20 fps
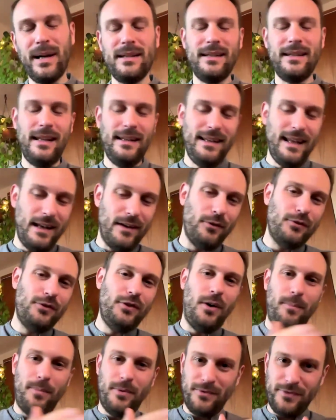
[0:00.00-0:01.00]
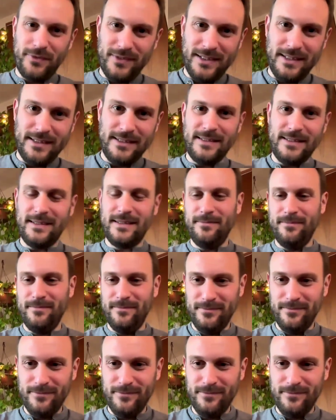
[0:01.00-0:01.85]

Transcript: but then on top of this,